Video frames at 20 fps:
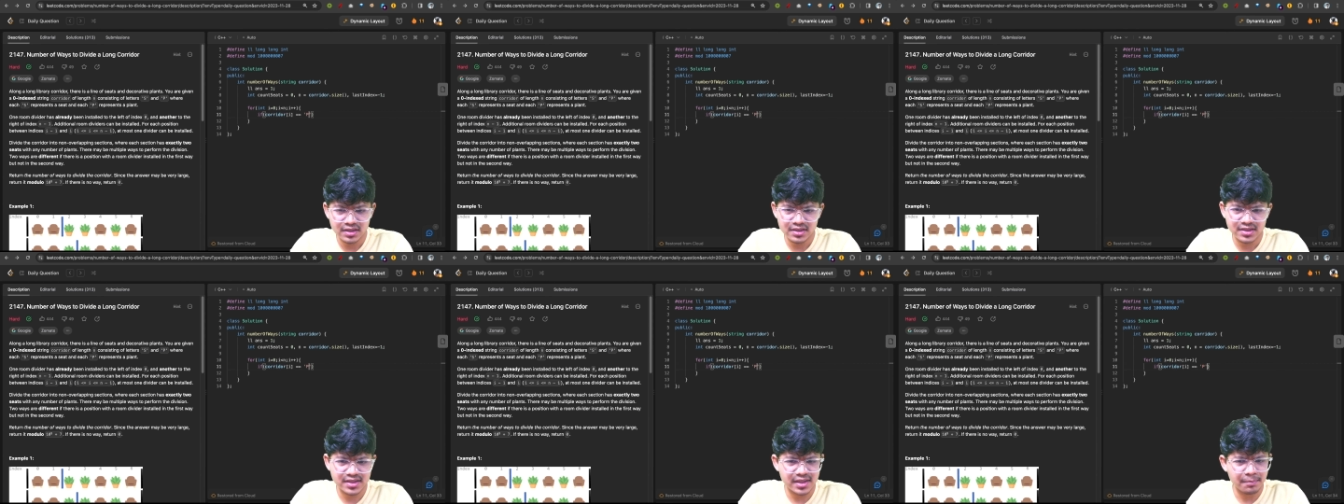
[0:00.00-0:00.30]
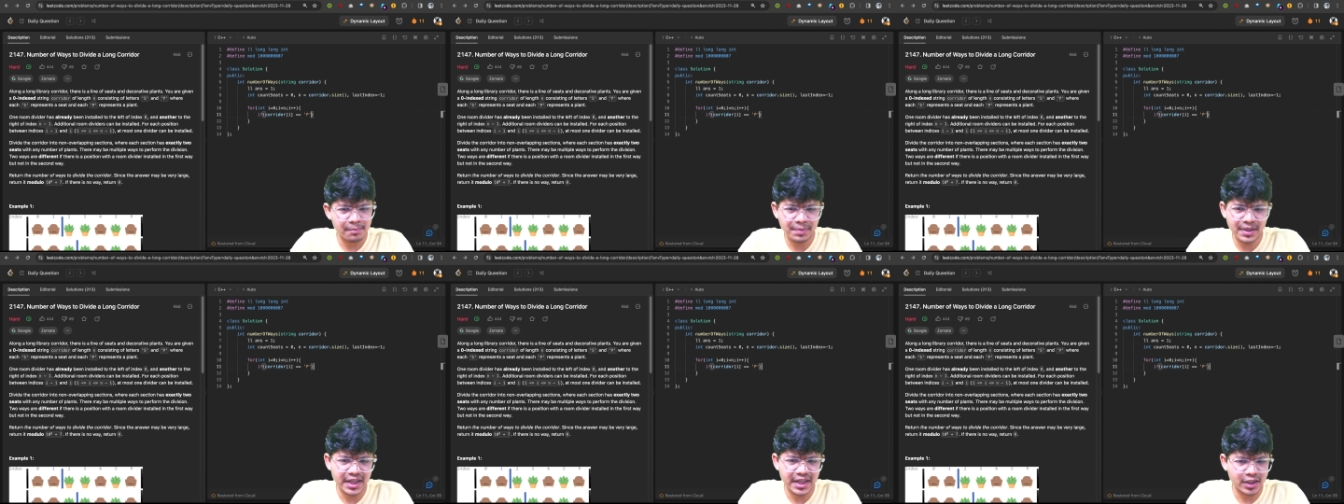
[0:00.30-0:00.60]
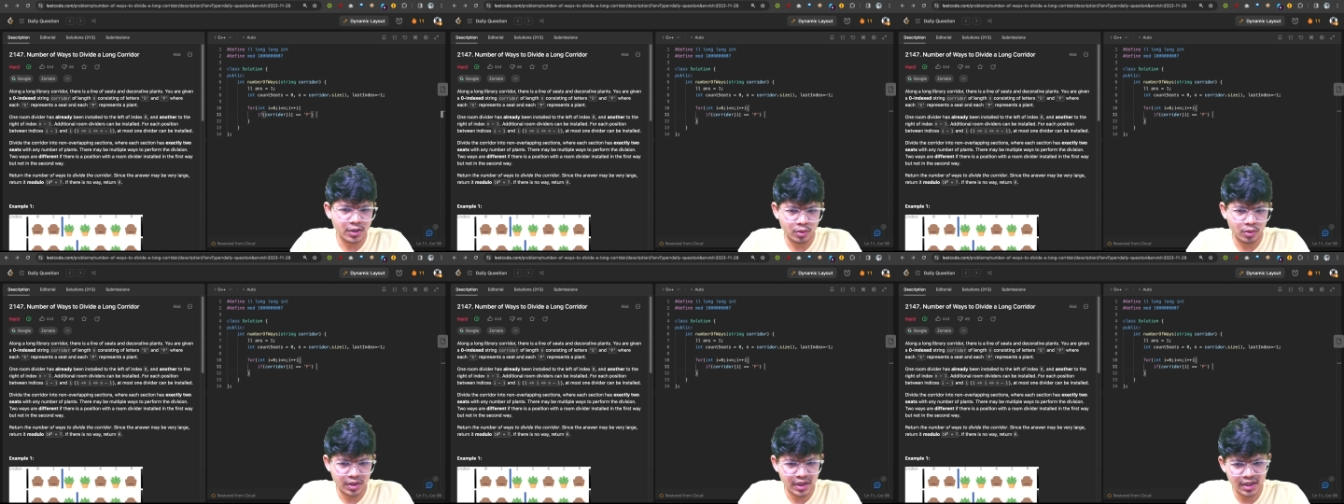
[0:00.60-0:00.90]
simply
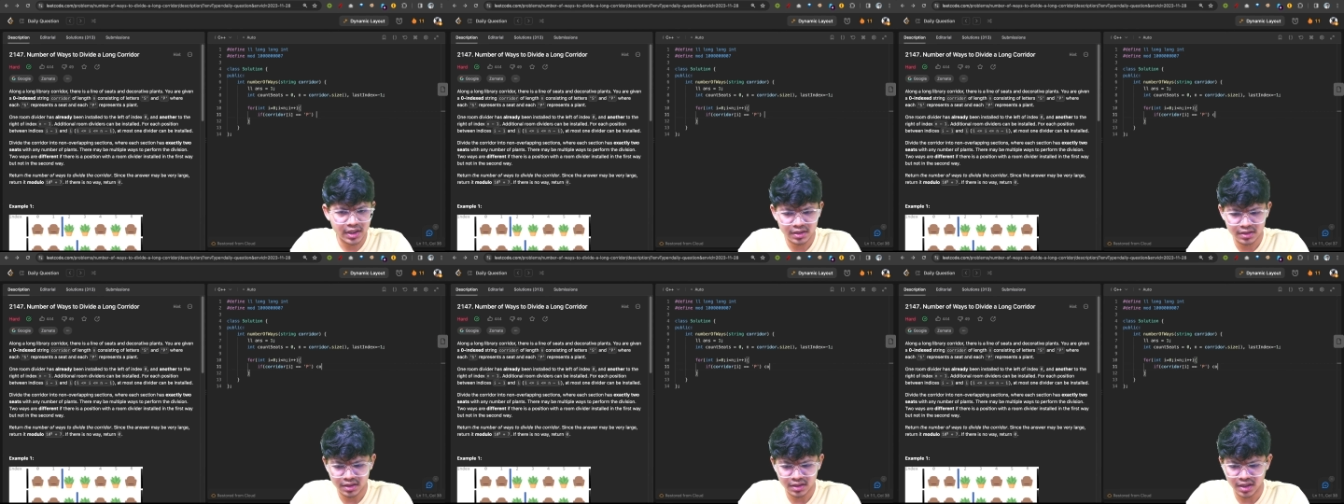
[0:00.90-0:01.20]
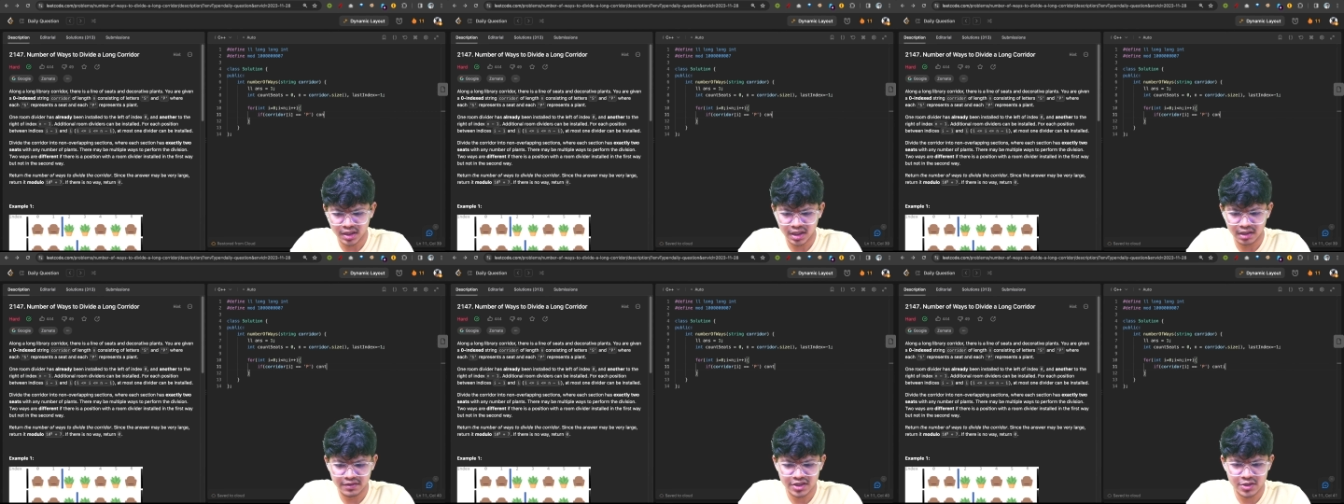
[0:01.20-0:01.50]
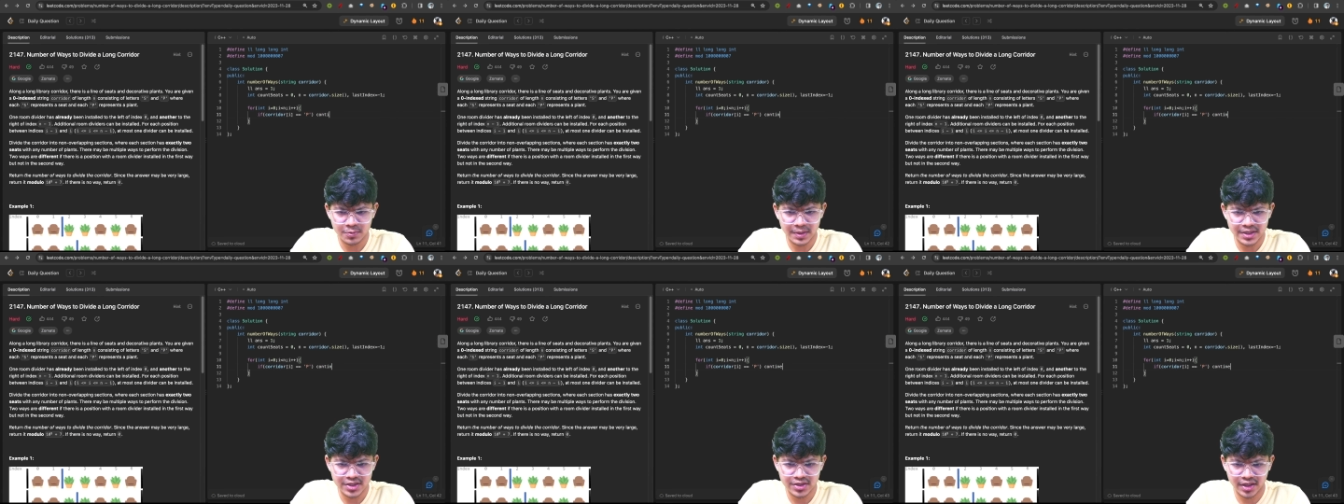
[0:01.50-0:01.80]
ignore it,
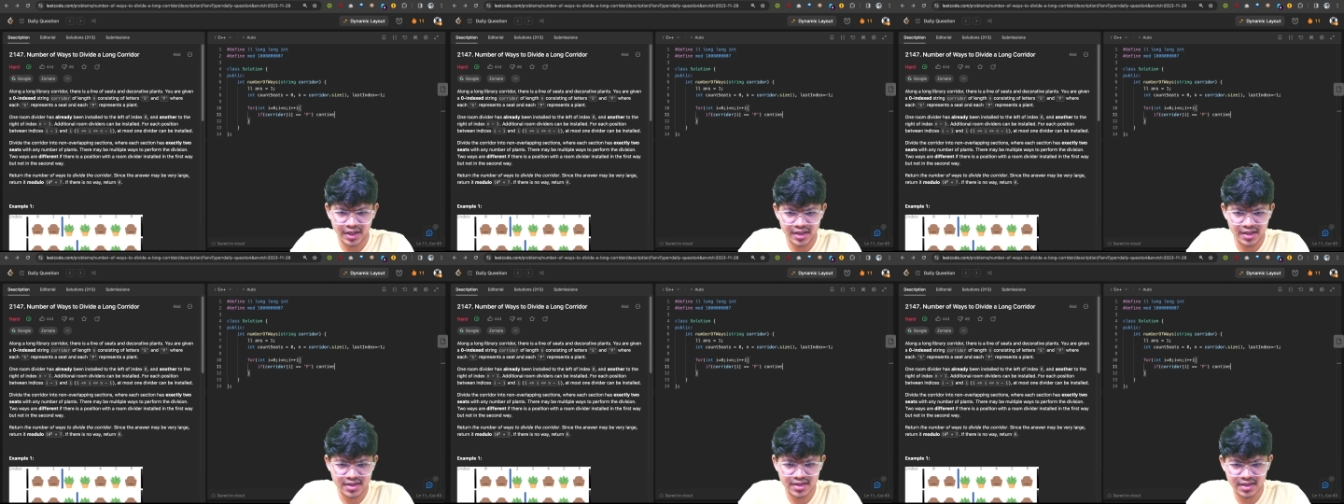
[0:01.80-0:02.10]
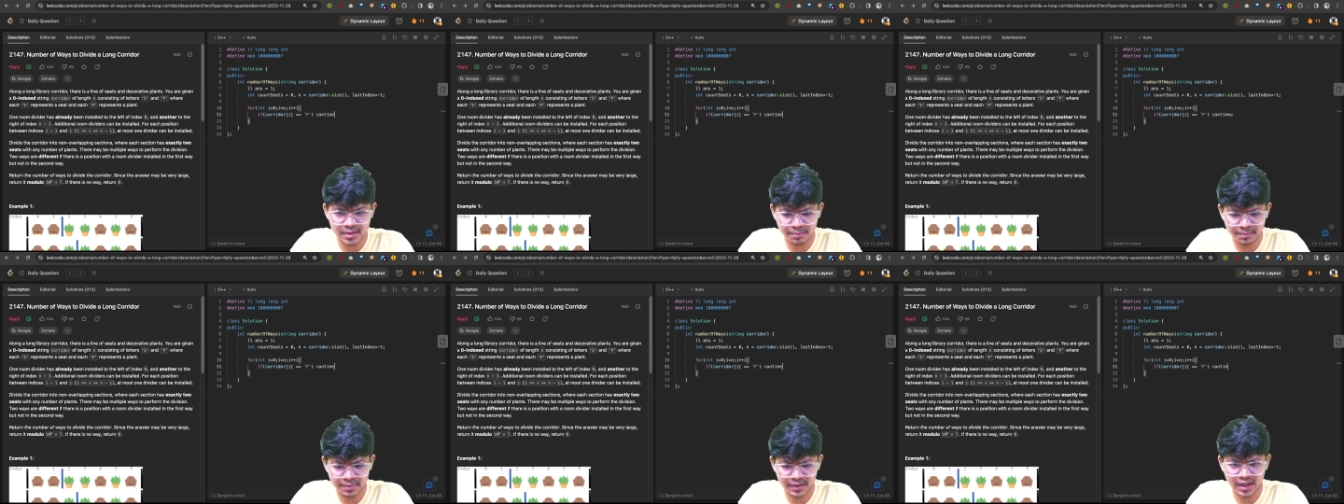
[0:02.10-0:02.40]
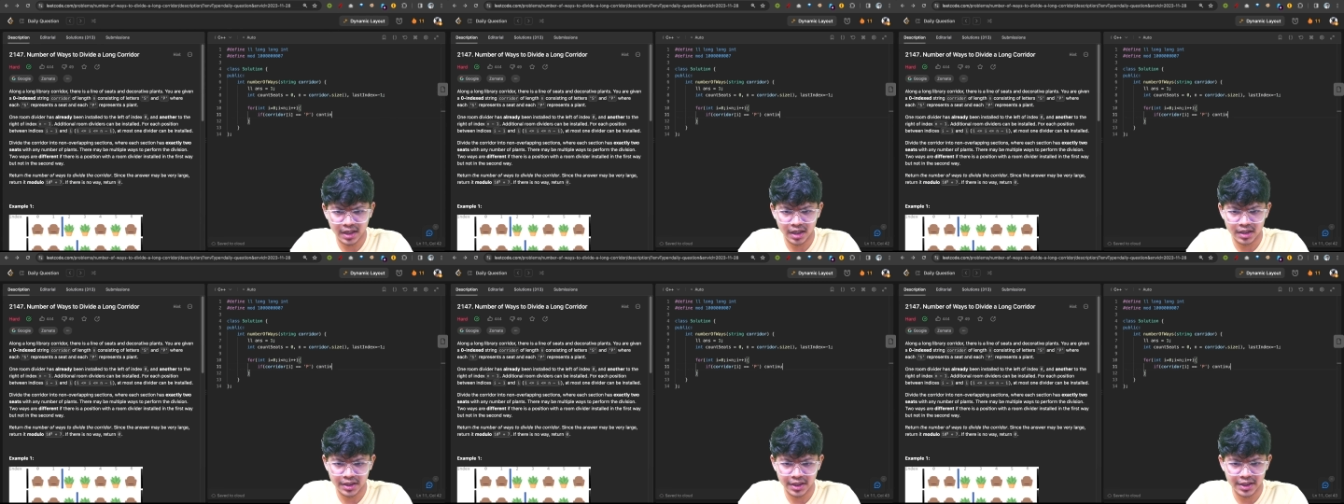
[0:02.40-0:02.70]
which means you can just simply
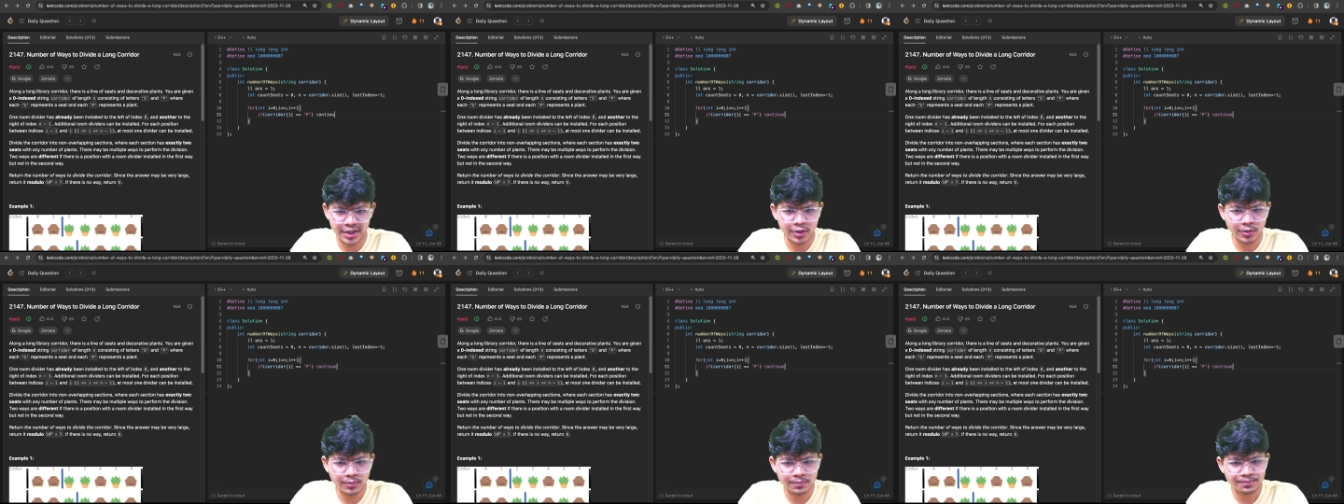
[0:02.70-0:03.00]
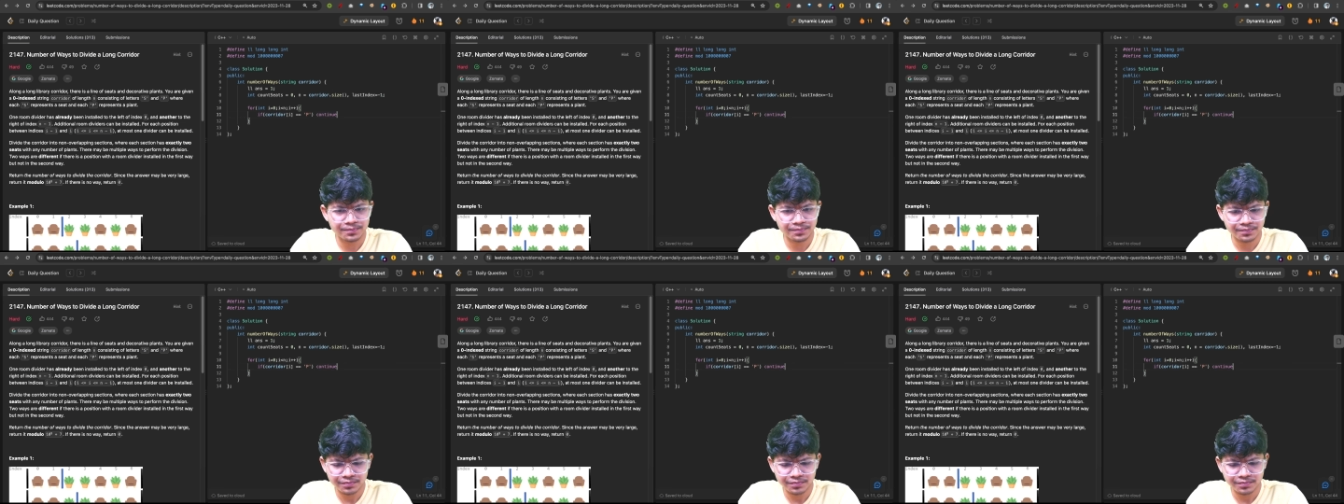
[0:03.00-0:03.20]
continue.